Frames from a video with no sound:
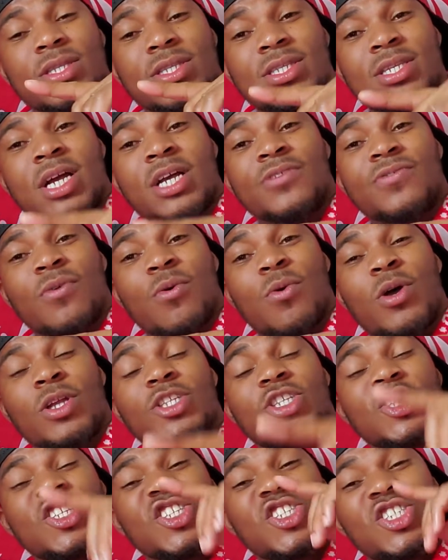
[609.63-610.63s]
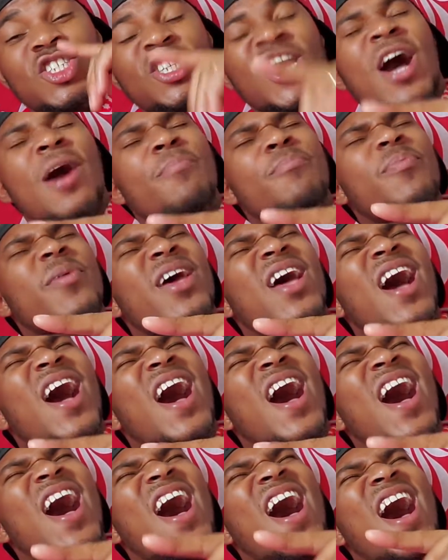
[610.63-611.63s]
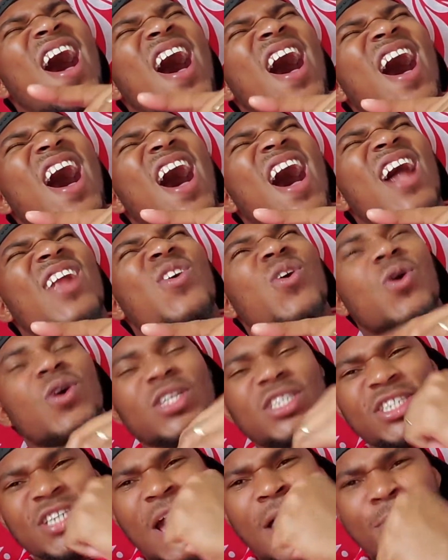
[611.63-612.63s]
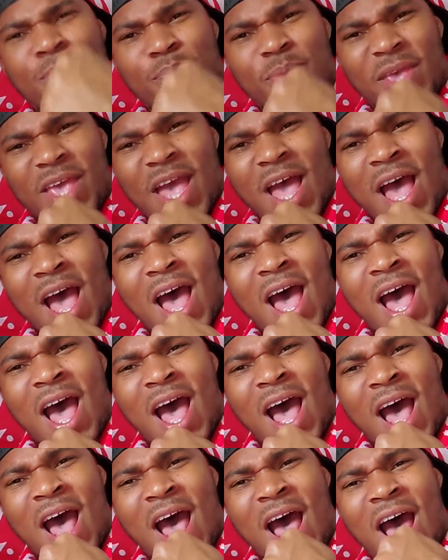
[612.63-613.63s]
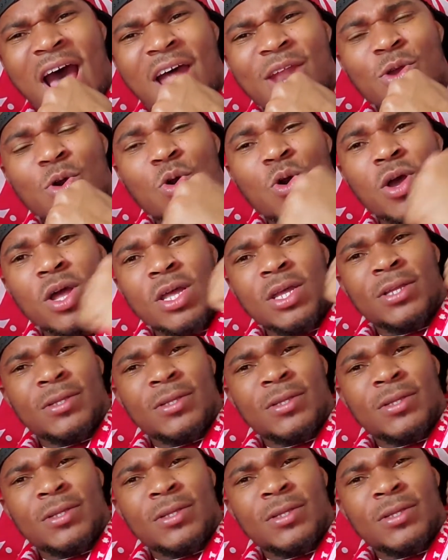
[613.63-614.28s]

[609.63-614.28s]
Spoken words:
Thanks for watching. Champiano! Champiano!